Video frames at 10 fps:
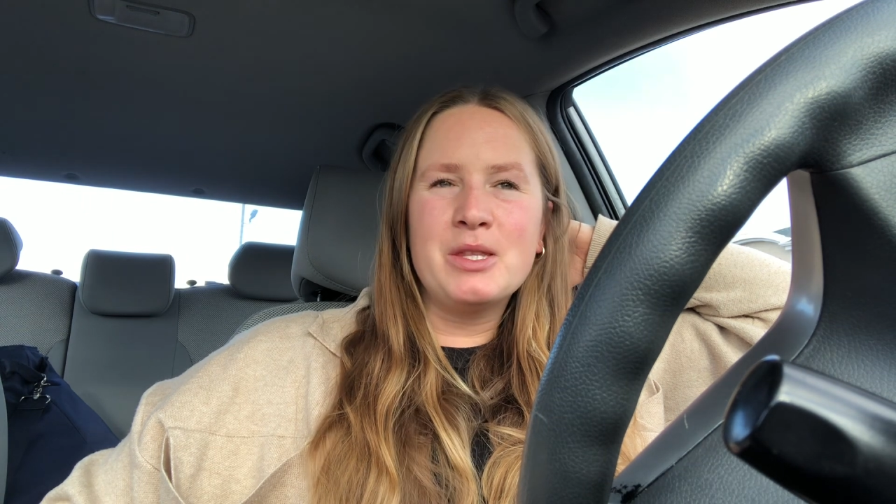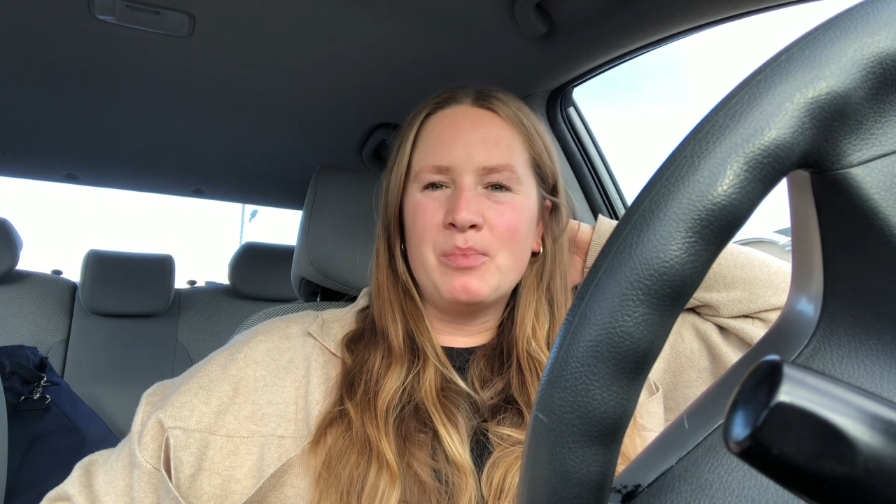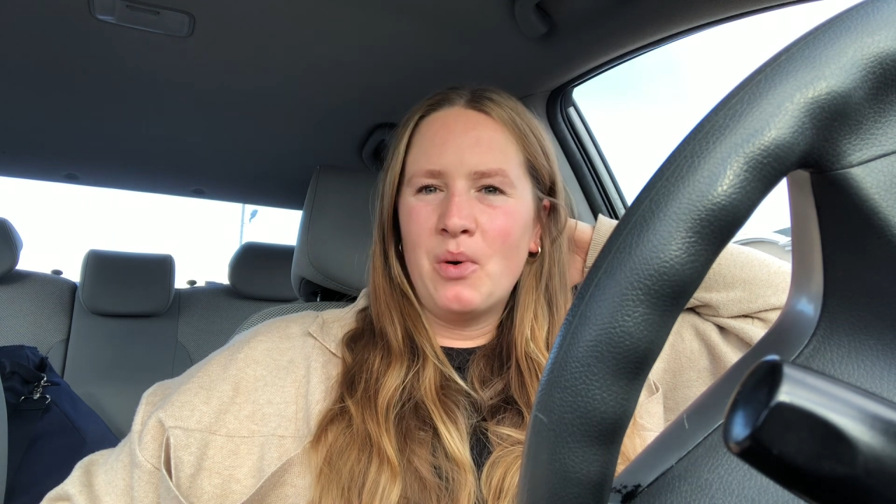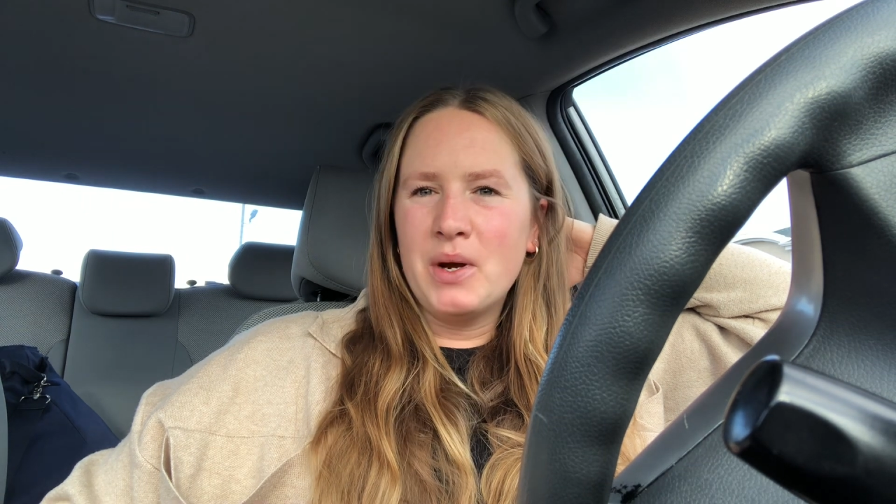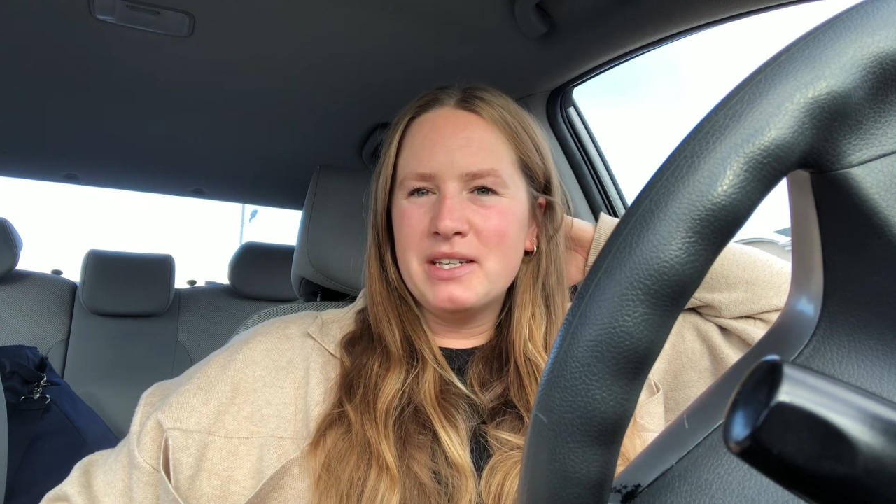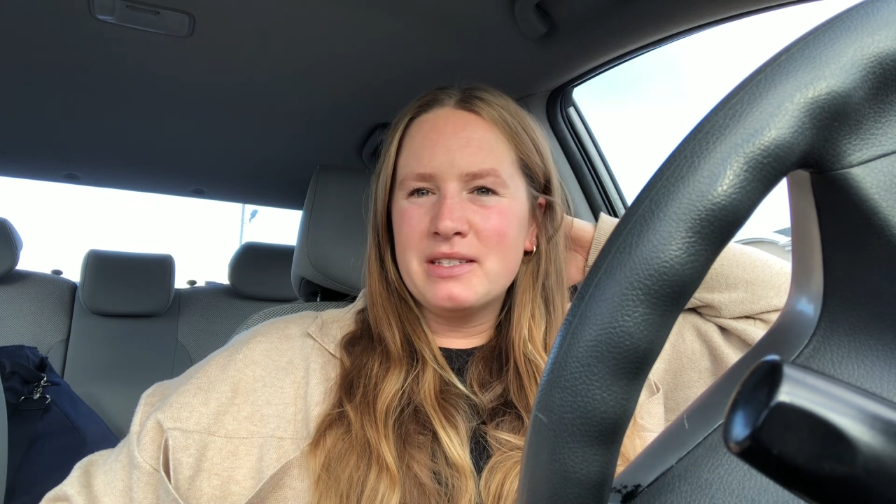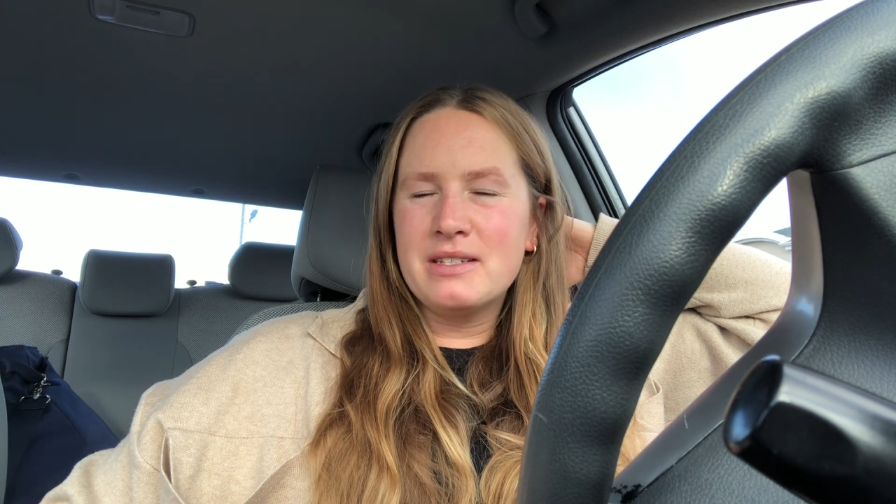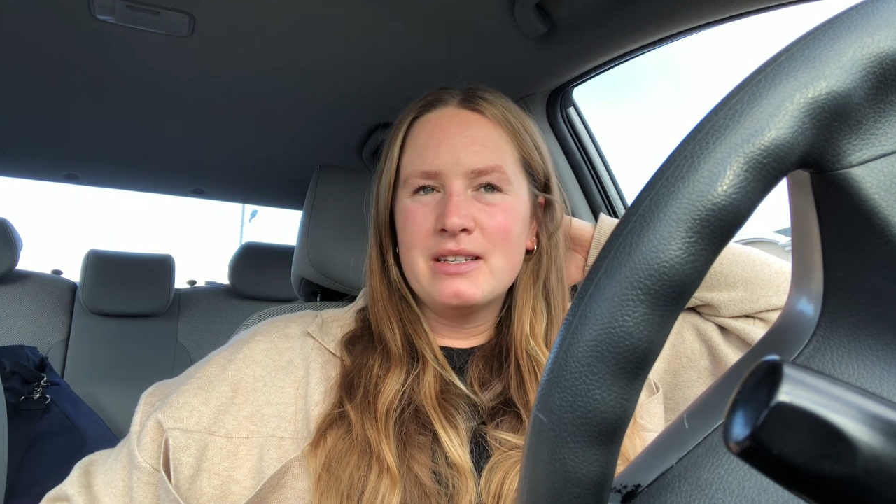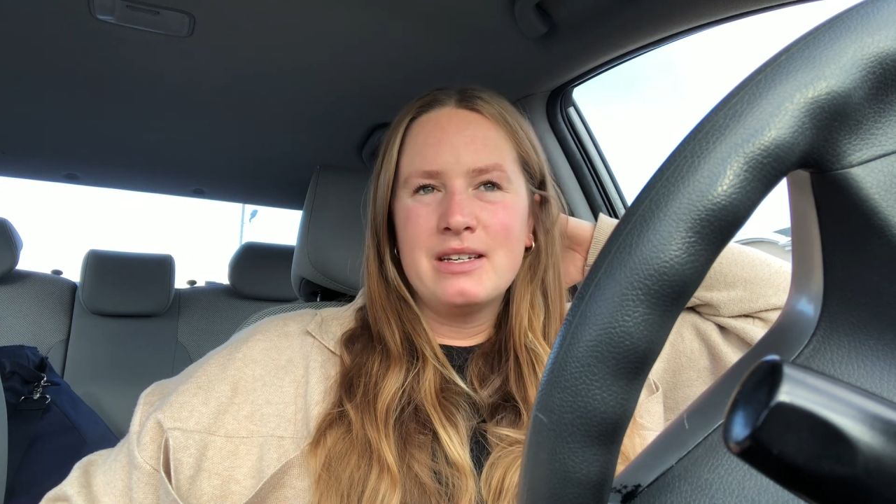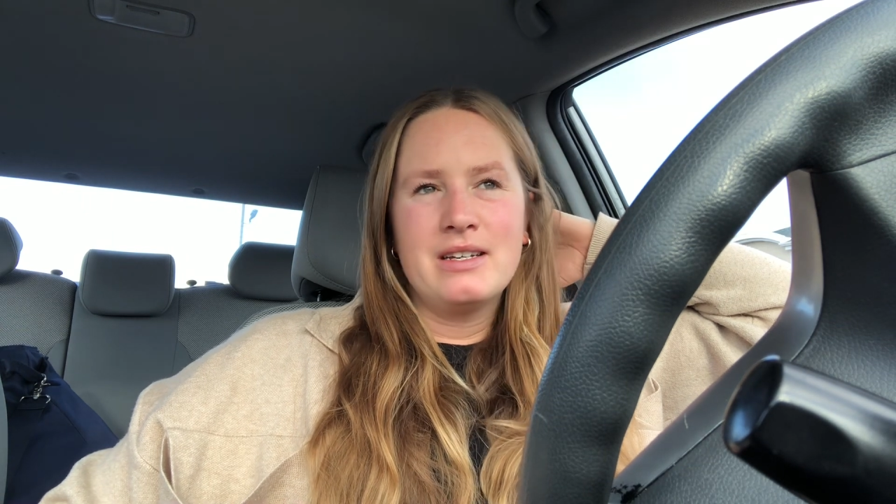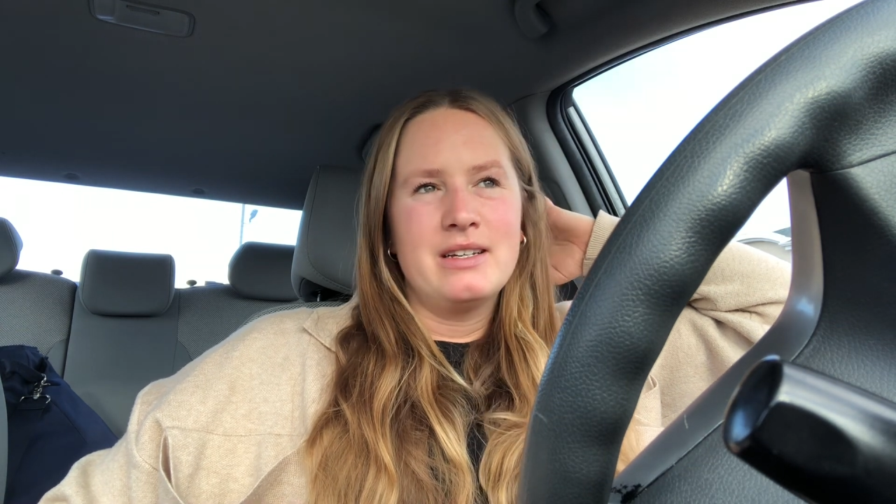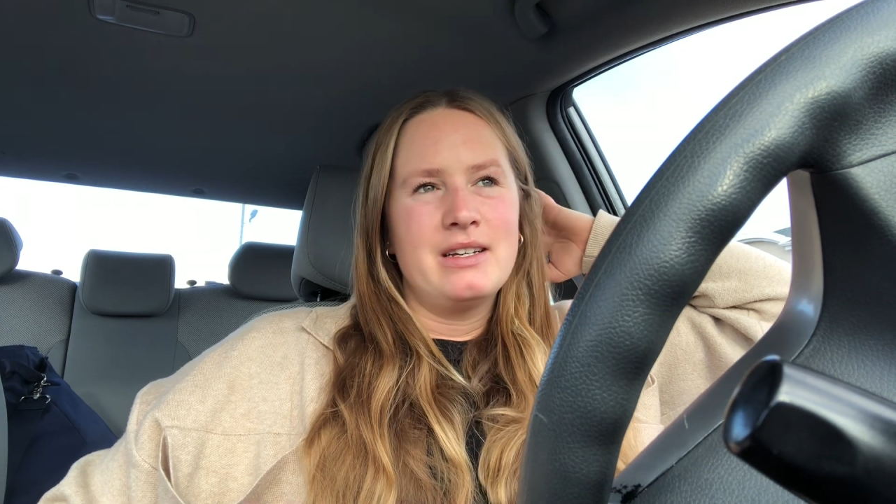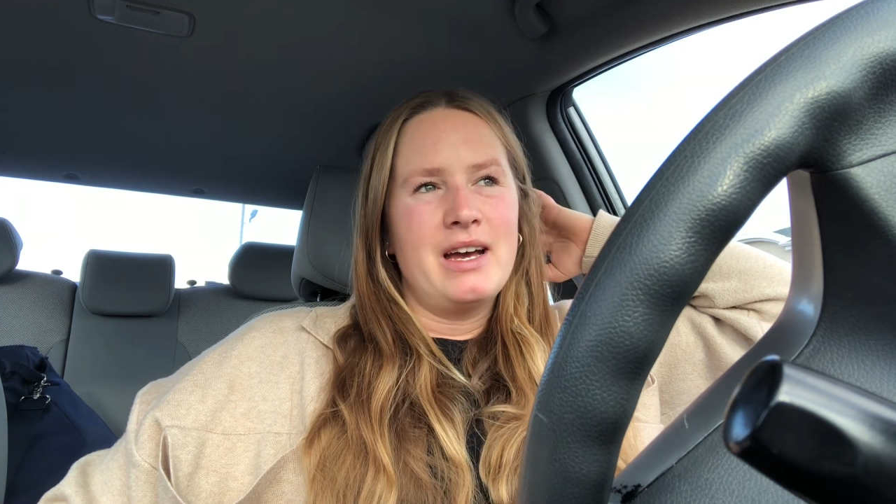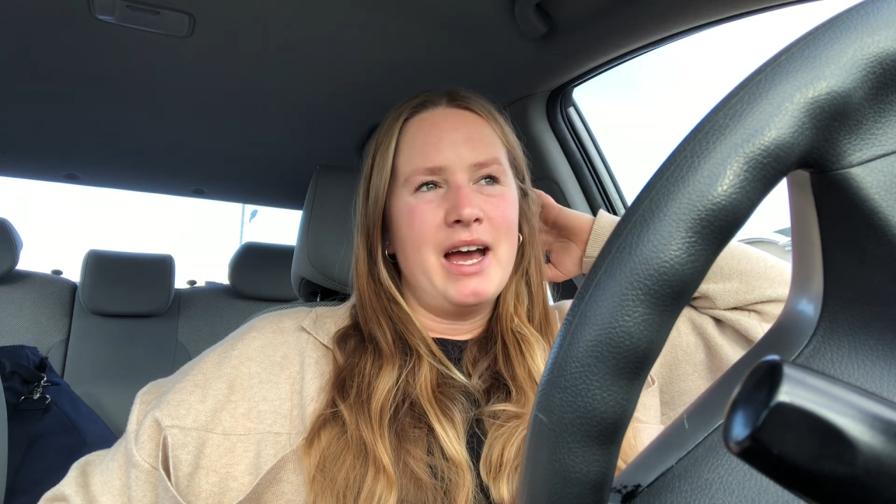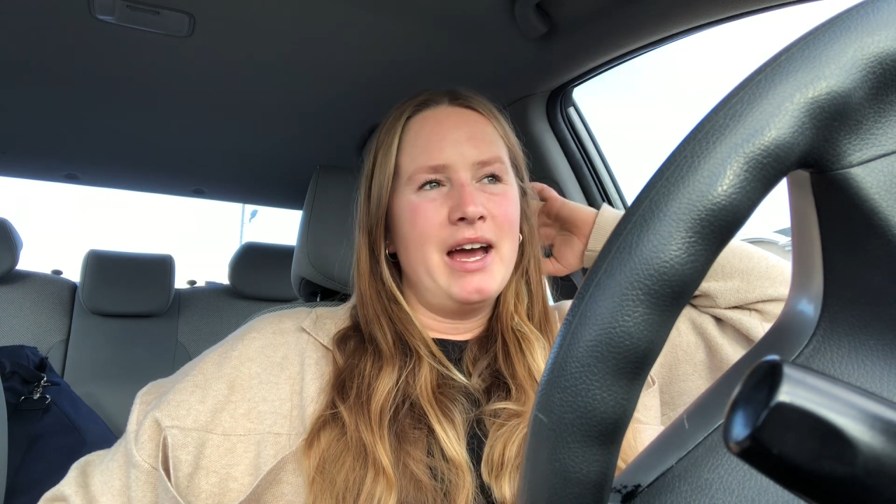point
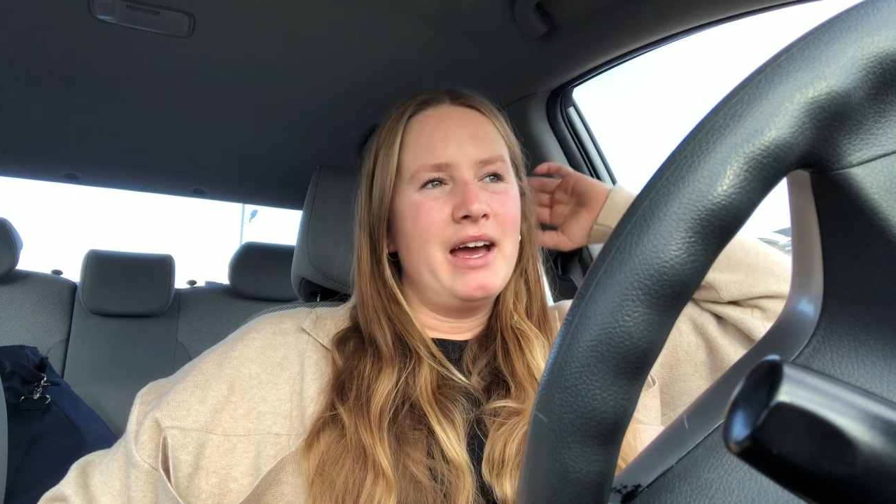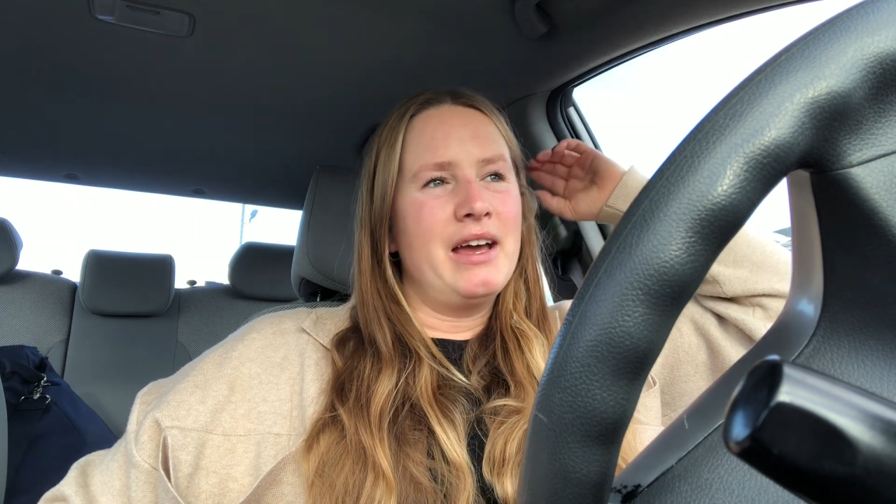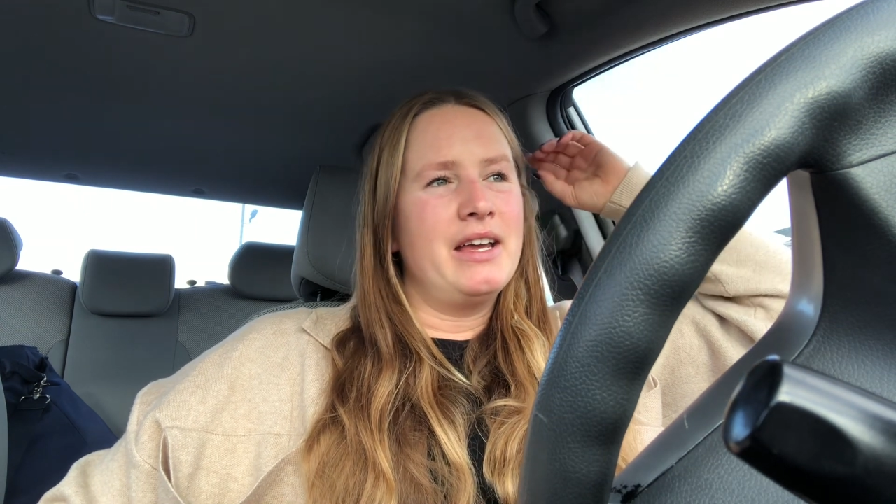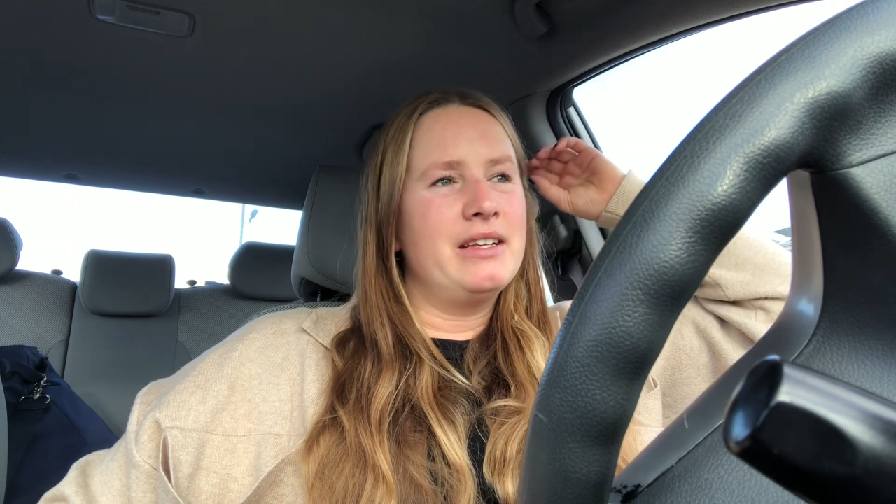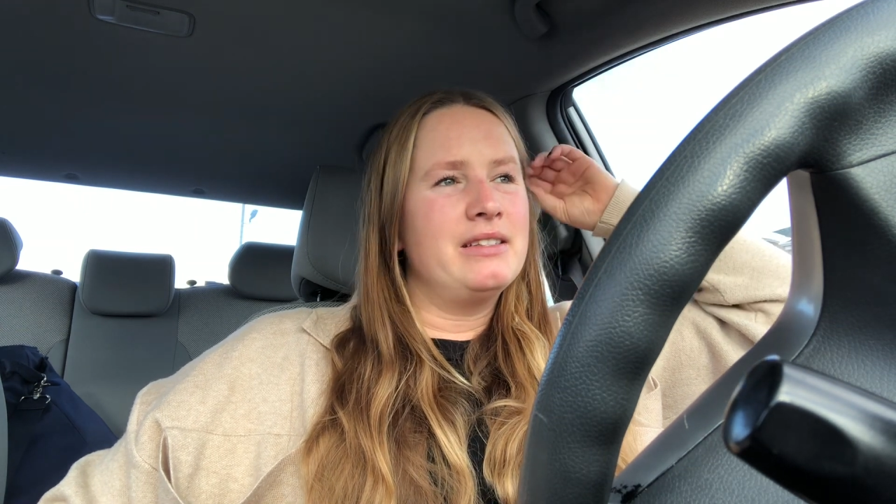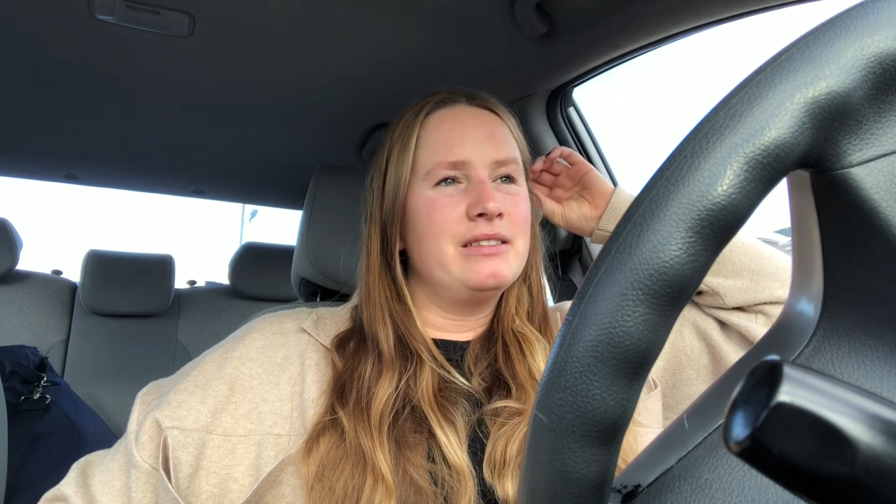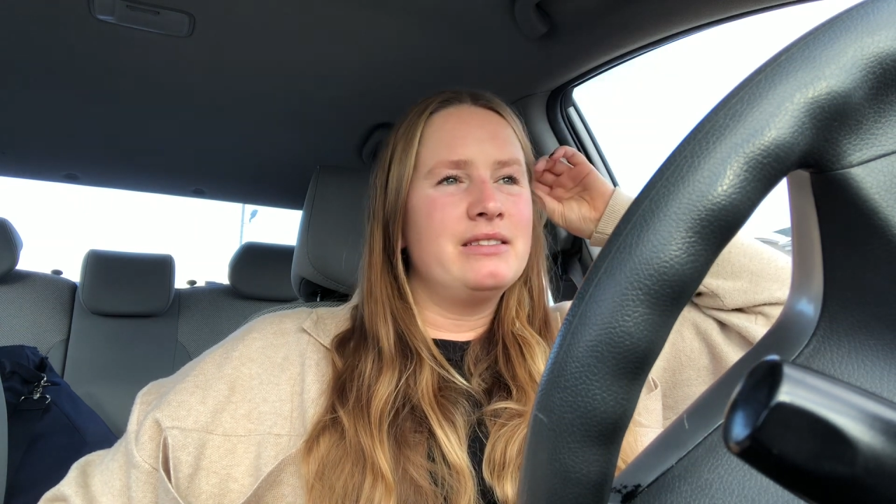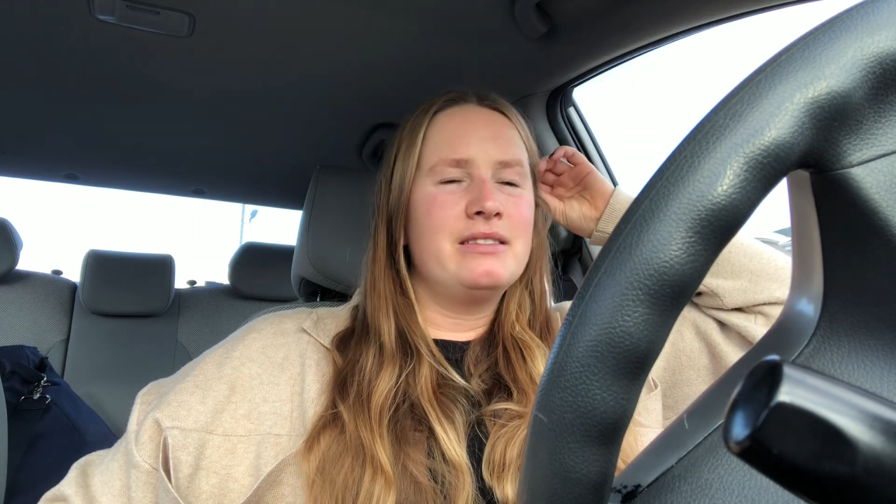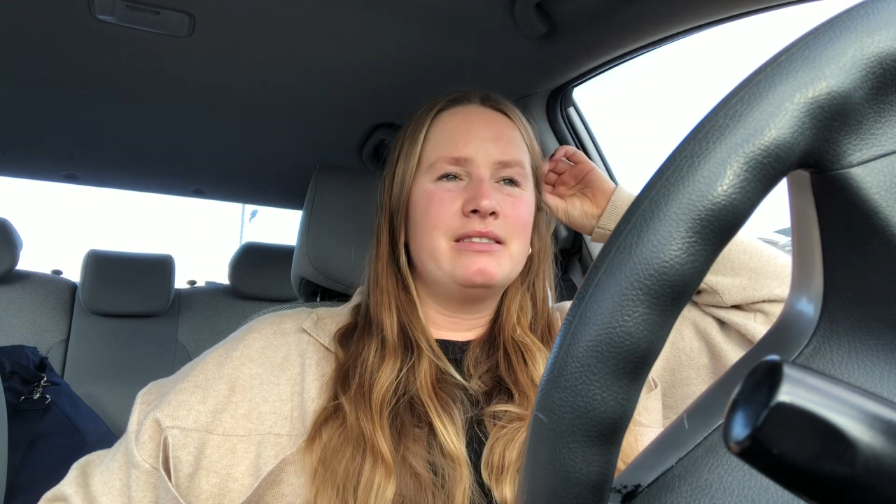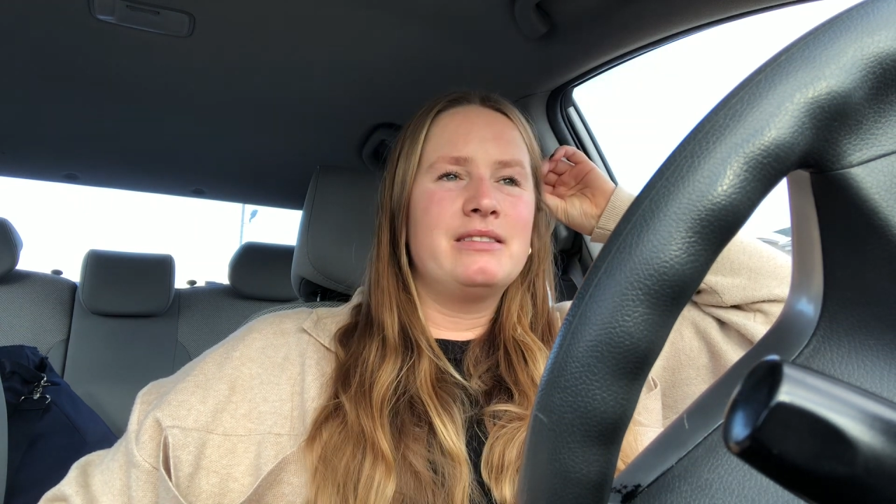and